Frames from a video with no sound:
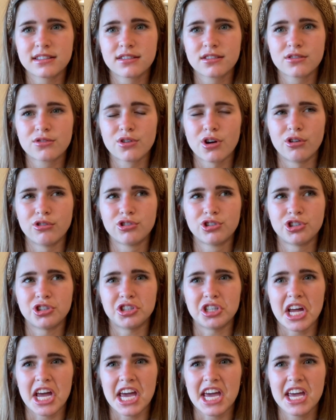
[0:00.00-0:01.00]

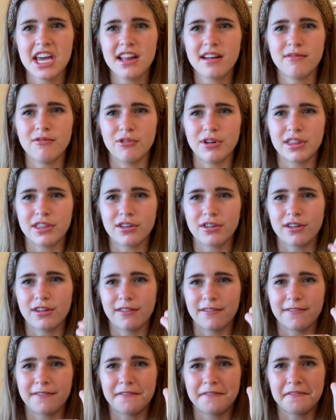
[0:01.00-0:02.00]
crocheted with
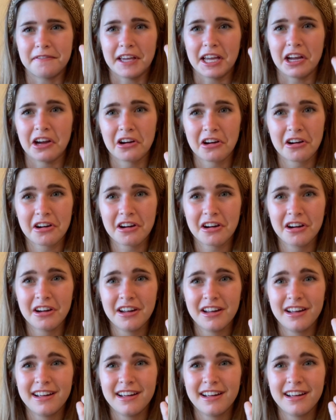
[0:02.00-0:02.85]
her finger